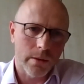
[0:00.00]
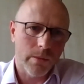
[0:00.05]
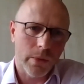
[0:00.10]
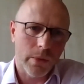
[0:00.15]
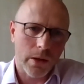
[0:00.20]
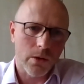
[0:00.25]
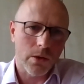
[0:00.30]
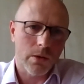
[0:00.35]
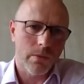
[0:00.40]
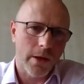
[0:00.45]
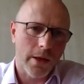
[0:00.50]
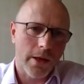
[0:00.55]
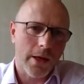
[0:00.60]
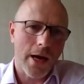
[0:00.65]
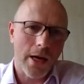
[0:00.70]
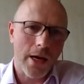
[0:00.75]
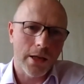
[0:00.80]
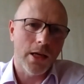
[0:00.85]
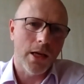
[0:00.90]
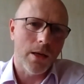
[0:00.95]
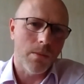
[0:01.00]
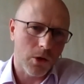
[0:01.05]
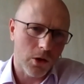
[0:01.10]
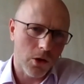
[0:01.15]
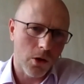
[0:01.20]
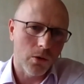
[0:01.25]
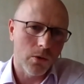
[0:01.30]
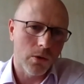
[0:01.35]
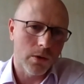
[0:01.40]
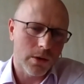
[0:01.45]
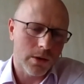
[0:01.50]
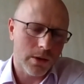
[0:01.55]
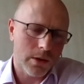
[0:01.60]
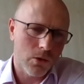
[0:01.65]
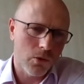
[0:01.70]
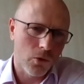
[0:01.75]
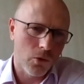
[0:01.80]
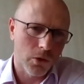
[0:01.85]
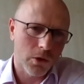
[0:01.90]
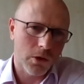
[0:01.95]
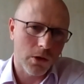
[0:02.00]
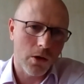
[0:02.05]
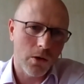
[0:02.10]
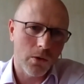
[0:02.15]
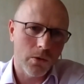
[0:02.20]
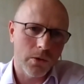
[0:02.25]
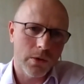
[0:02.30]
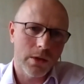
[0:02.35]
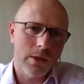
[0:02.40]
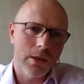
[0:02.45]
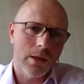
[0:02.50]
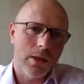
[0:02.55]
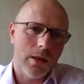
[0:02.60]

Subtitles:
because we can't keep schools closed,